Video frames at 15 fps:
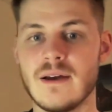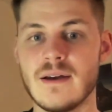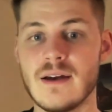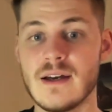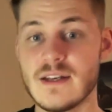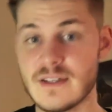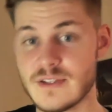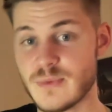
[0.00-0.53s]

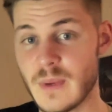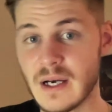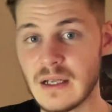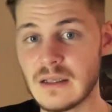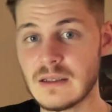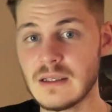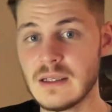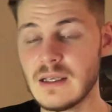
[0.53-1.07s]
as
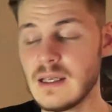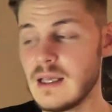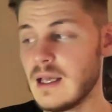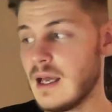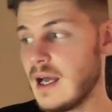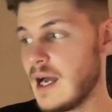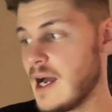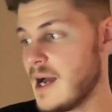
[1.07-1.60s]
well.
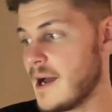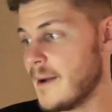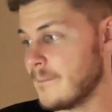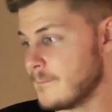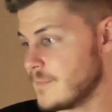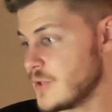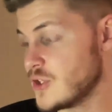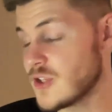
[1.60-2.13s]

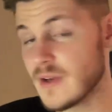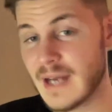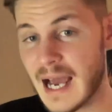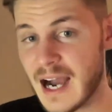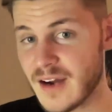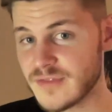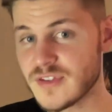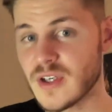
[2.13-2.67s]
You don't
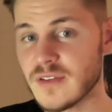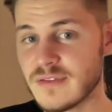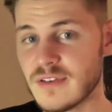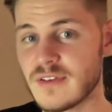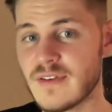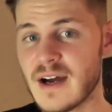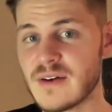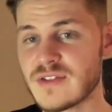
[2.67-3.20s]
have to offer a
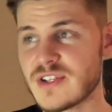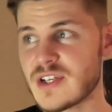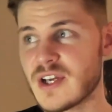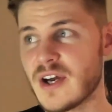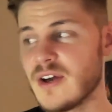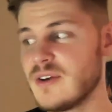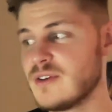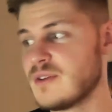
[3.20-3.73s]
voucher
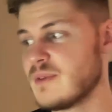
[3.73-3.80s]
code.